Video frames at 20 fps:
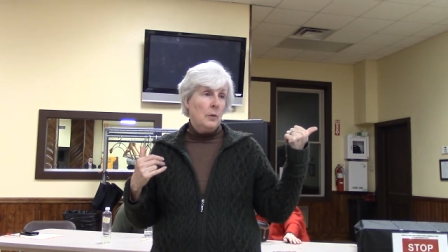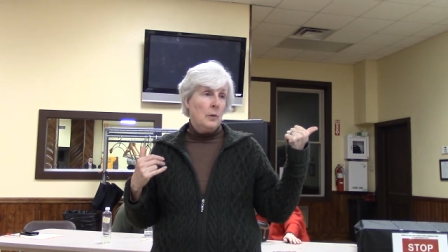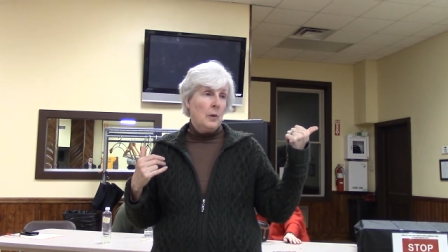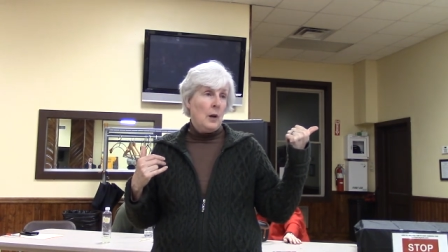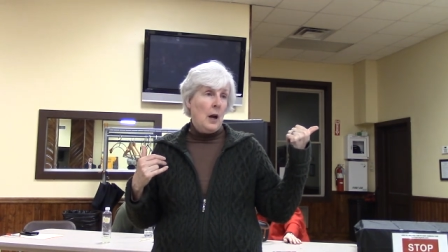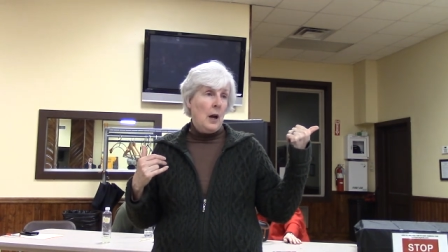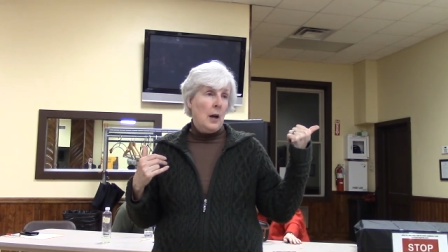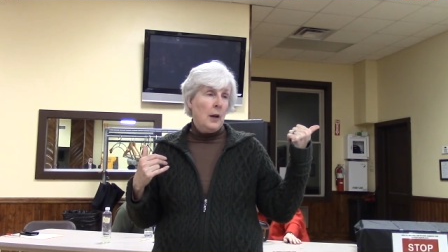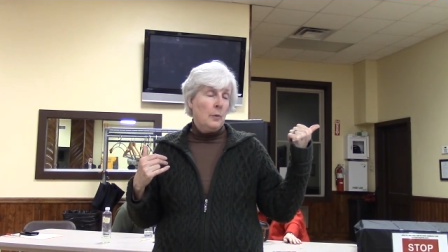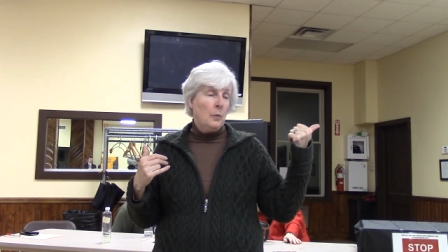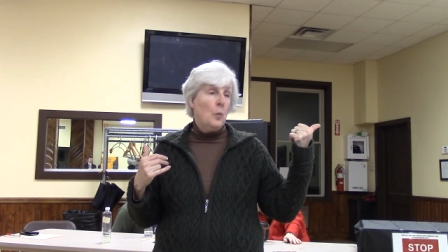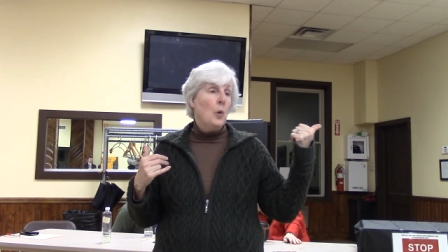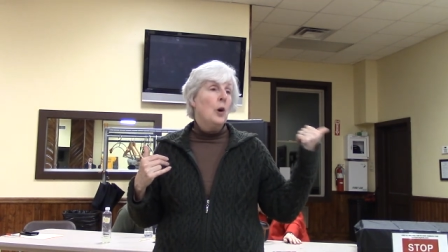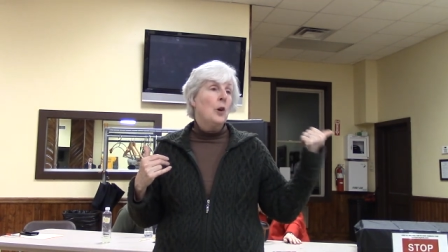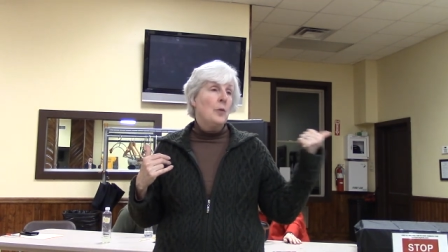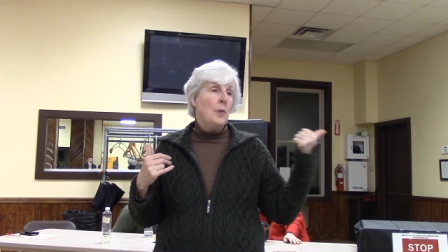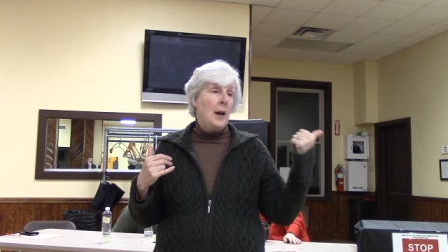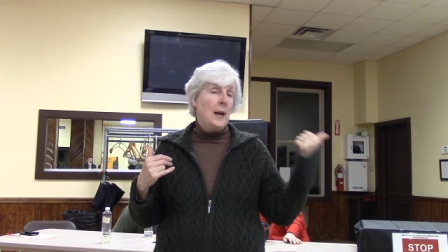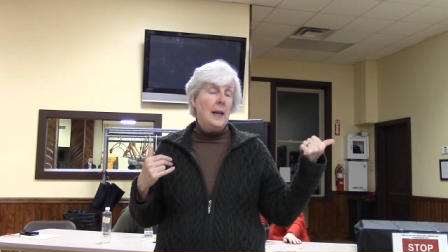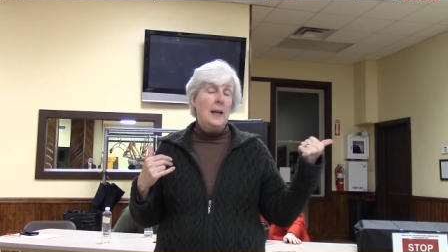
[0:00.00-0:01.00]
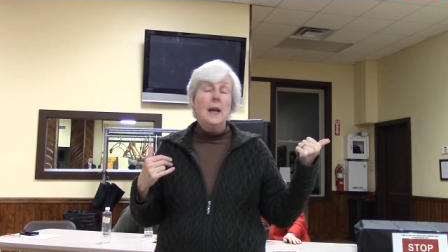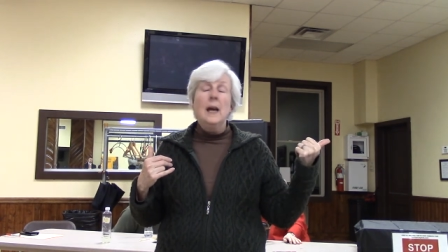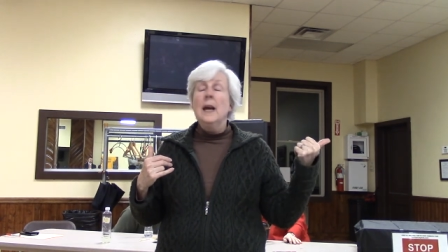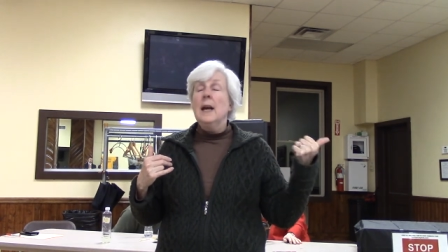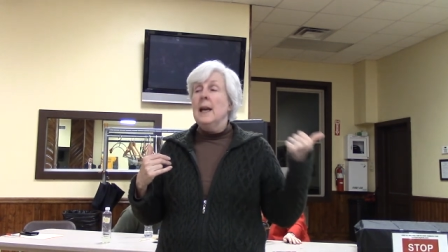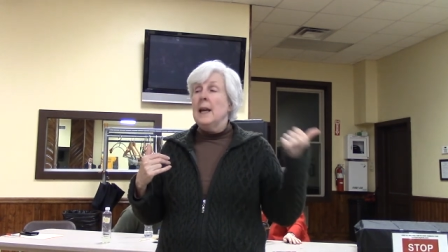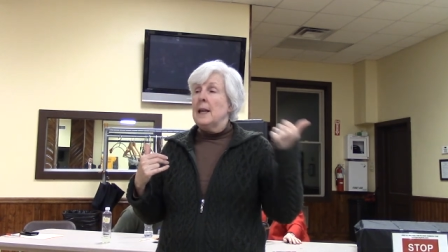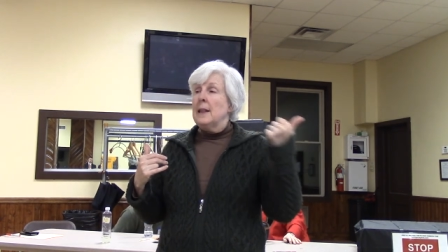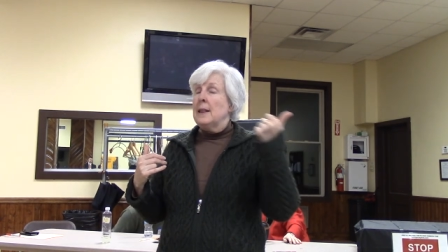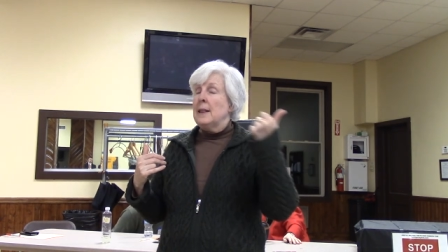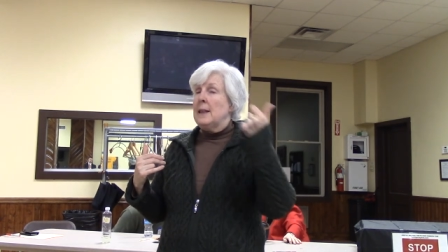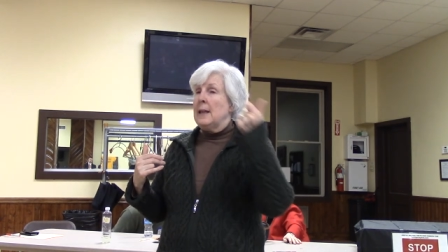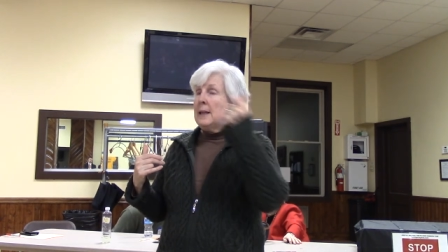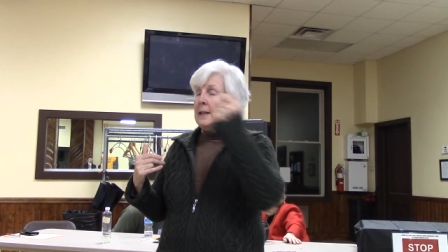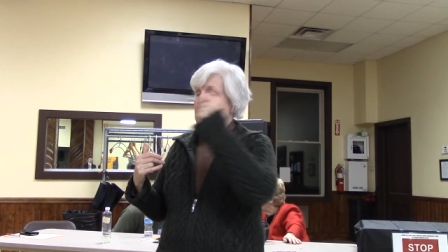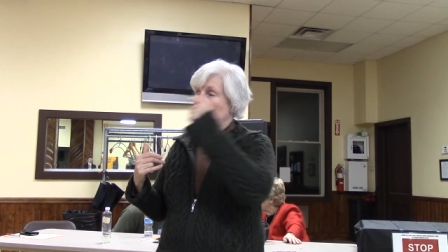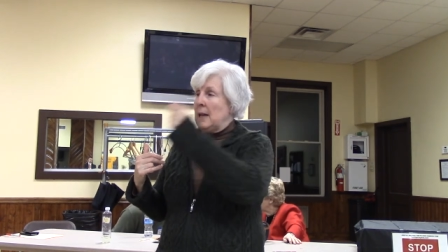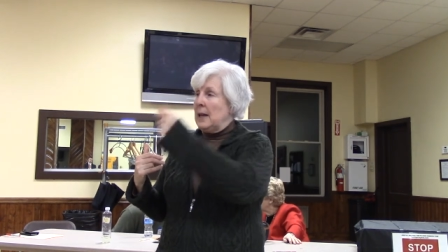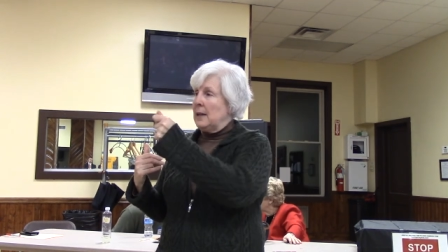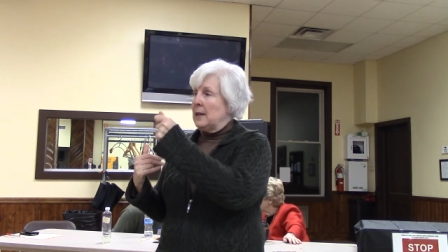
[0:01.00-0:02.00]
uh, Work Ready,
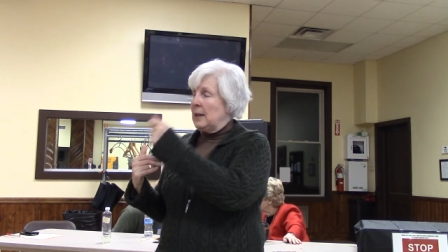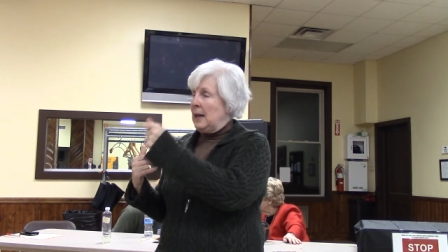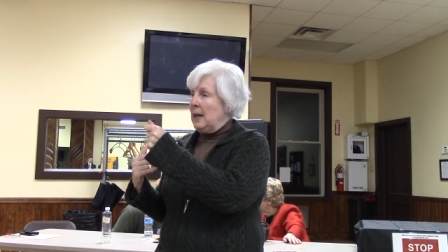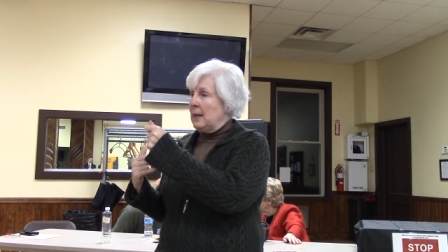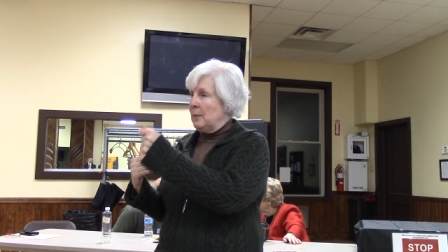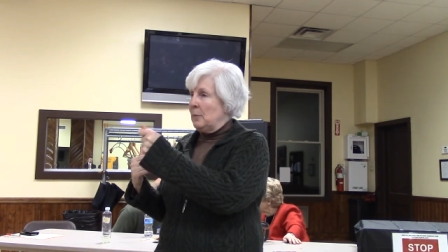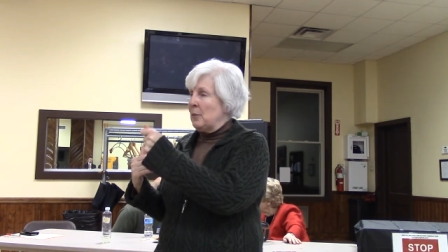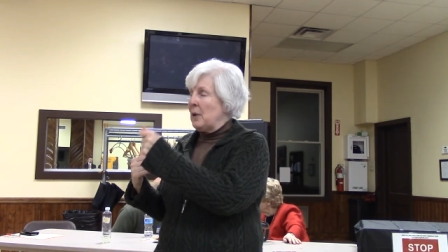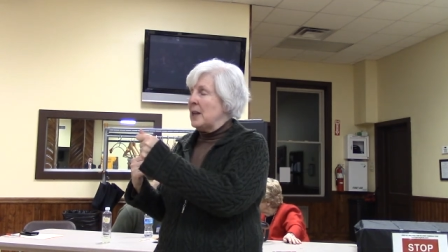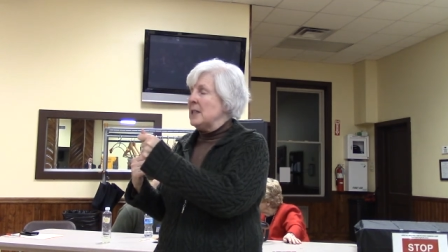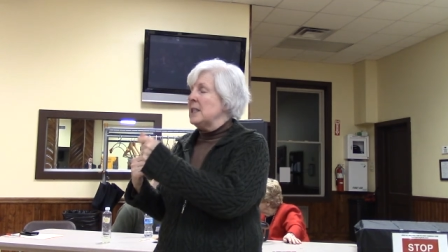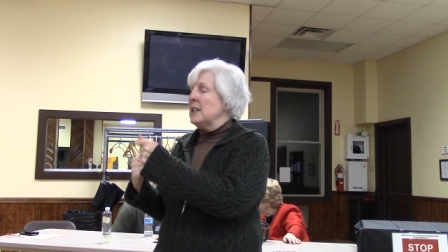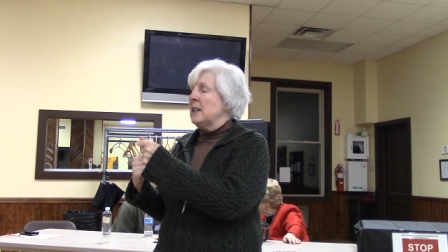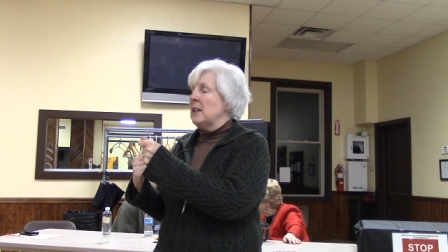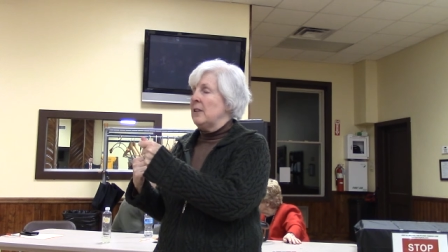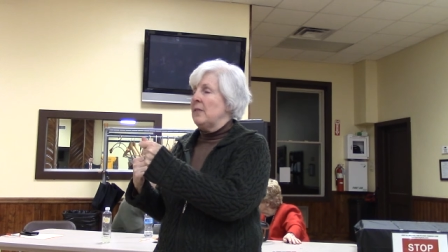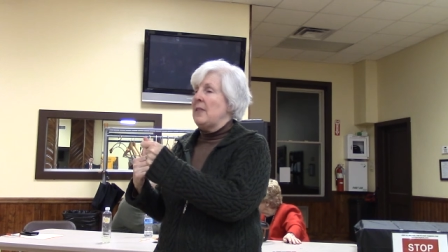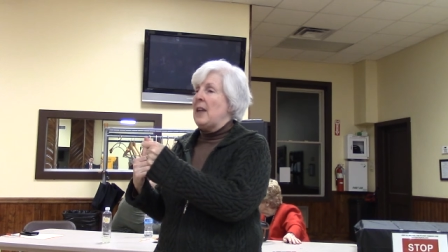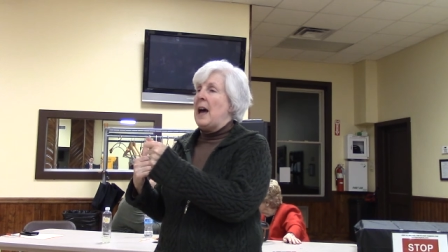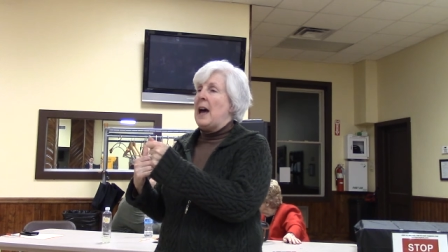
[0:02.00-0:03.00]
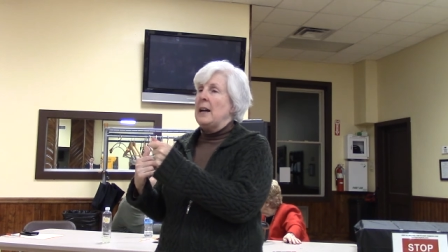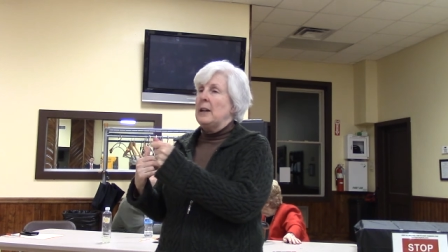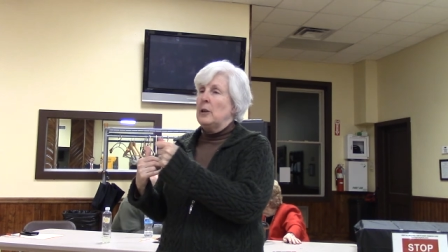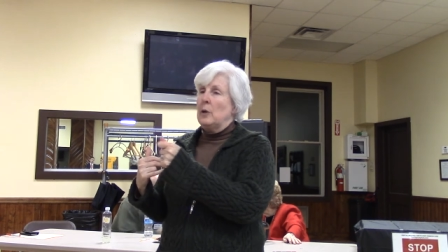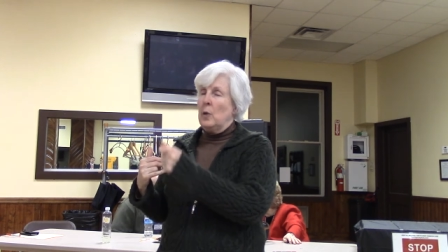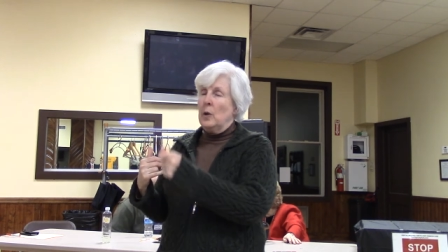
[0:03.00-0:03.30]
the president of that